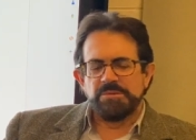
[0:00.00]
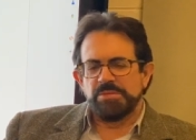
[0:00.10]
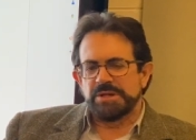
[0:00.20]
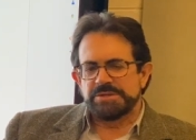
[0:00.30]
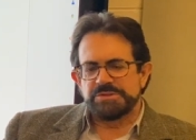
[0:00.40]

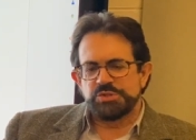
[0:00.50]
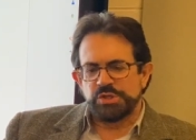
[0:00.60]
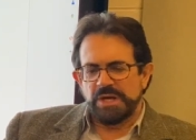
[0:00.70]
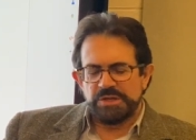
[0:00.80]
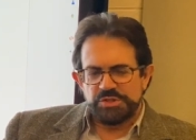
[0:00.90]
But
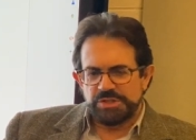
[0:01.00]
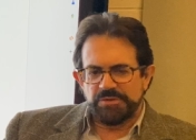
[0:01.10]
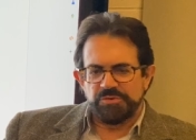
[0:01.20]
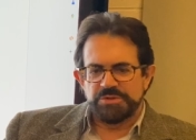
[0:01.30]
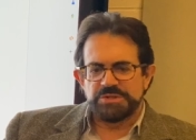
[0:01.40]
John
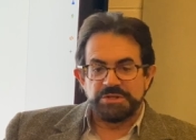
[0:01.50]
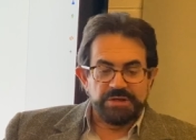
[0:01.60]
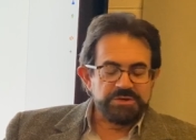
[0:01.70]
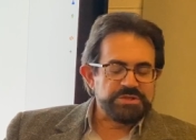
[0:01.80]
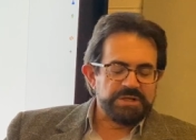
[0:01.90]
Shivers,
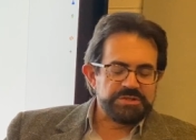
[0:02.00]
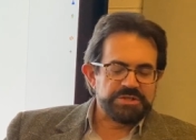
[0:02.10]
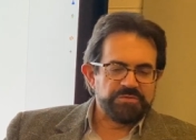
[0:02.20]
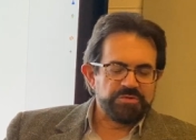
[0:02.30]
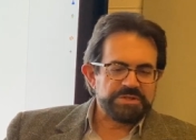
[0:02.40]
young John
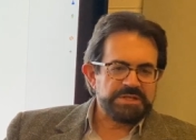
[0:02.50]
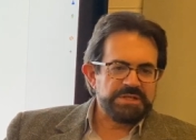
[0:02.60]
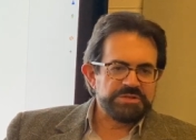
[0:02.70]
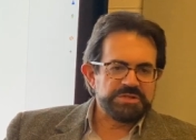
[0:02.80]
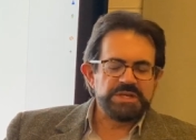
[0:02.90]
Shivers,
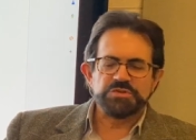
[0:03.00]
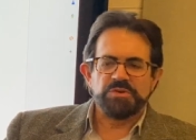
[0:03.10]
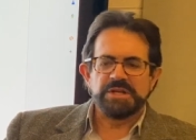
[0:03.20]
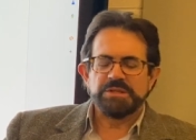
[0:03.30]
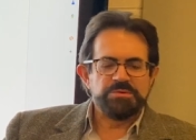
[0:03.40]
he's he's
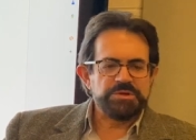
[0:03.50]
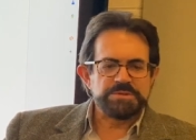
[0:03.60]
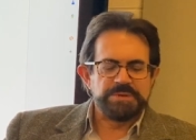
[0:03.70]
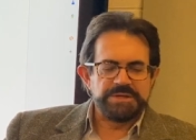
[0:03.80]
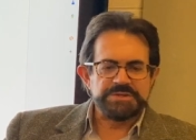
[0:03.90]
running the books
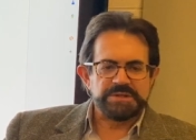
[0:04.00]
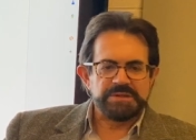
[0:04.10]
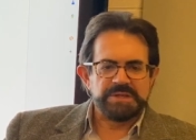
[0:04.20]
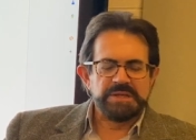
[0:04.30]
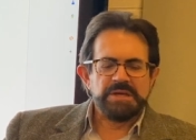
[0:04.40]

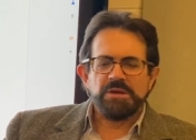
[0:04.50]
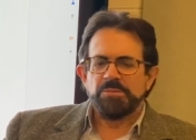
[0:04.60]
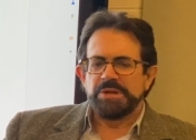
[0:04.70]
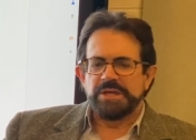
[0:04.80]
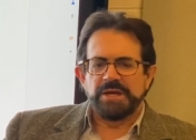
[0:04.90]
basically.
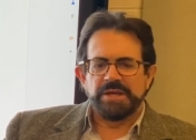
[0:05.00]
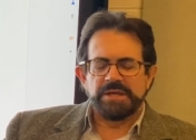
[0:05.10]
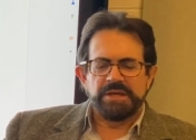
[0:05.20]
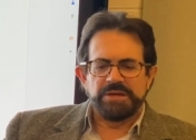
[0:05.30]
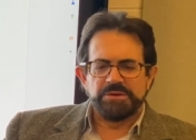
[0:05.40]
But he had a,
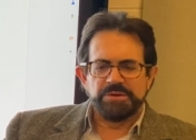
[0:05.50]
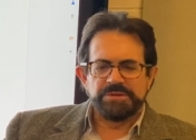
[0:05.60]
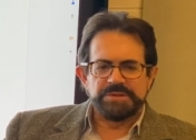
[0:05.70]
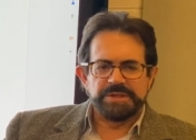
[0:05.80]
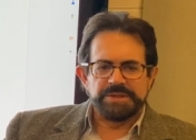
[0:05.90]
a
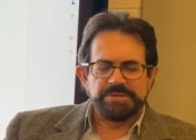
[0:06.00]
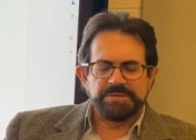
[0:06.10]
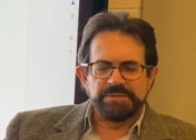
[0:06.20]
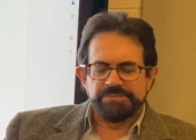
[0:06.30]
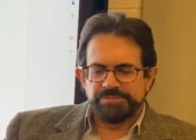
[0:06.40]
good uh,
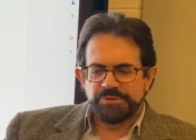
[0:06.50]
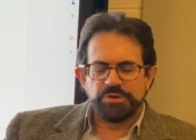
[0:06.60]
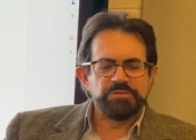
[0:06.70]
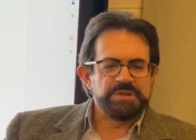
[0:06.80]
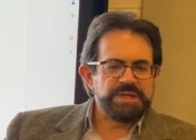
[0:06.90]

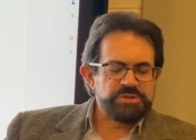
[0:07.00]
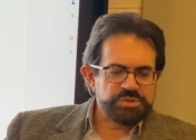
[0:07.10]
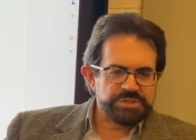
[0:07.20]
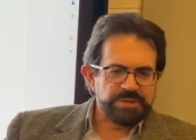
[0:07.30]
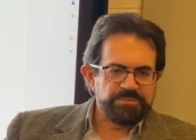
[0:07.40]
good
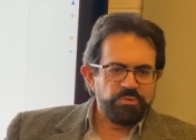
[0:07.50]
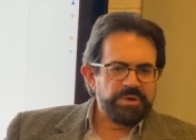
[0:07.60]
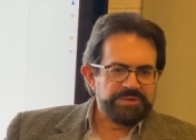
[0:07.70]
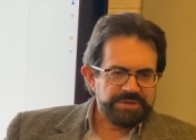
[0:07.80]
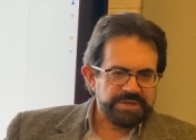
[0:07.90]
relationship
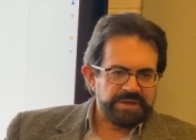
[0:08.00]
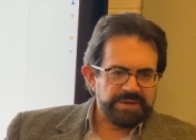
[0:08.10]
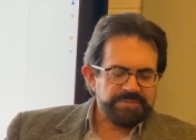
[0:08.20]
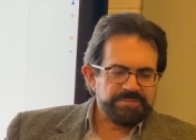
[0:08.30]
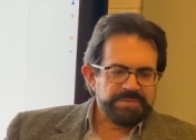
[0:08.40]
with the king,